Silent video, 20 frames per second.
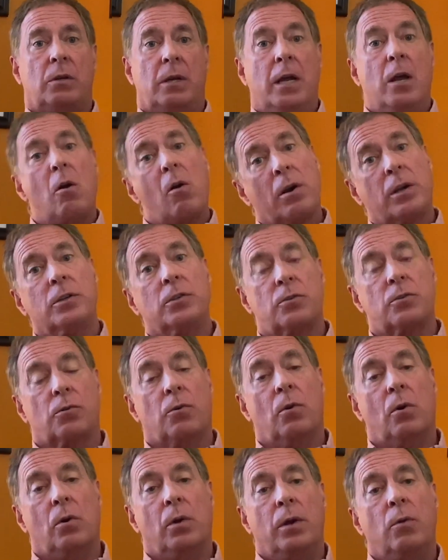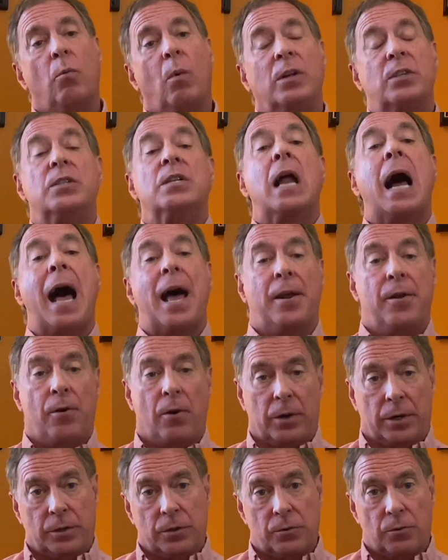in our control and what's not in
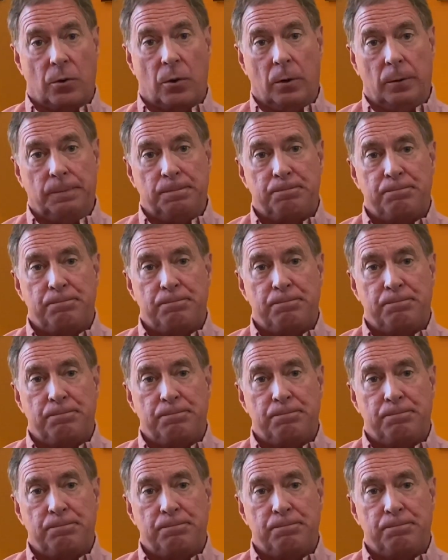our control.